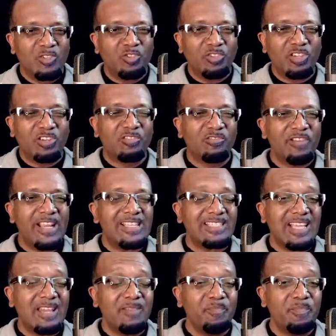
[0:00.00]
So the
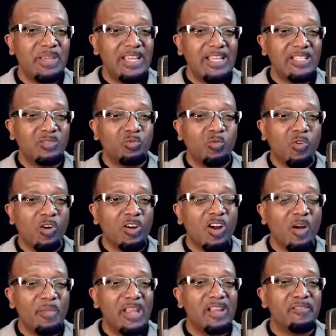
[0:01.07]
grace and peace were
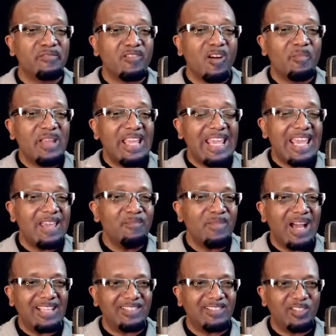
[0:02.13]
coming from
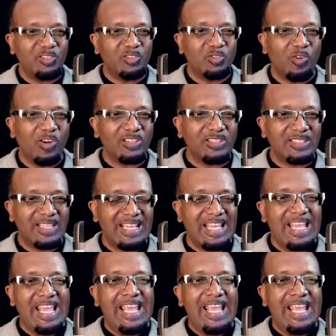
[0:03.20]
Him as the source.